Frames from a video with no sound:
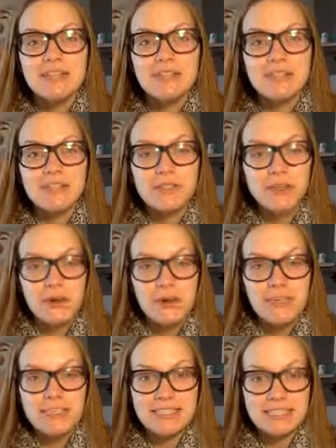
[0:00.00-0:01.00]
So
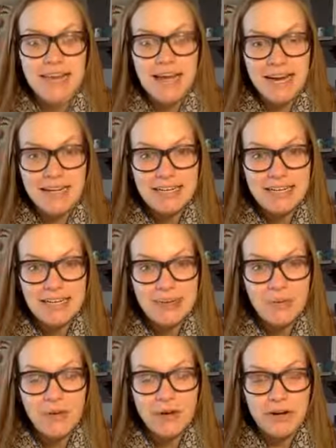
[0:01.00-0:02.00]
decide
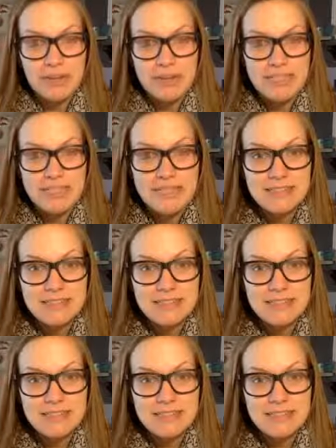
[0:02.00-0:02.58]
what your goal is,